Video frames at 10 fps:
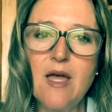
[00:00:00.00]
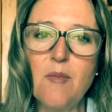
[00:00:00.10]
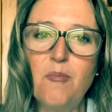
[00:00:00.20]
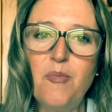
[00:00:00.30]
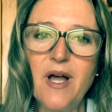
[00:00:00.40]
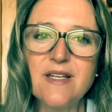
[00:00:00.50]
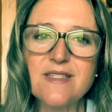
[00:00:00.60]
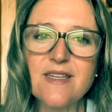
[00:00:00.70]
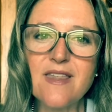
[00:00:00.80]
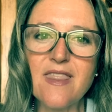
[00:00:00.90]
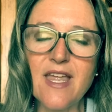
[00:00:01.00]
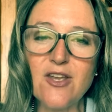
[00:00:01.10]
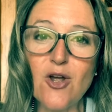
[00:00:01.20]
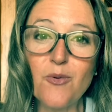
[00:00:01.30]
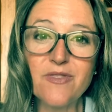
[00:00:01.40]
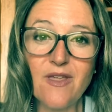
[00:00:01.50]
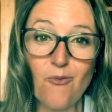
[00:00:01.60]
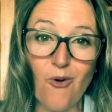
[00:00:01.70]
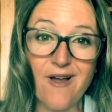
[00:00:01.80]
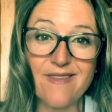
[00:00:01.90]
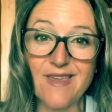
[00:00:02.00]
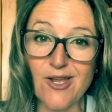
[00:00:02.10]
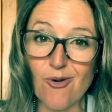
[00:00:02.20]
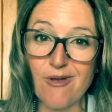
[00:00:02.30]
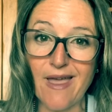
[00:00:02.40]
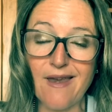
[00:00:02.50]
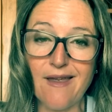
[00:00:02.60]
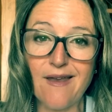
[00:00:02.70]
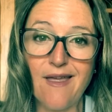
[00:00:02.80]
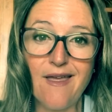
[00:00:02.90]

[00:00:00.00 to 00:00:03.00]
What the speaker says: but they know what they want and they go get it.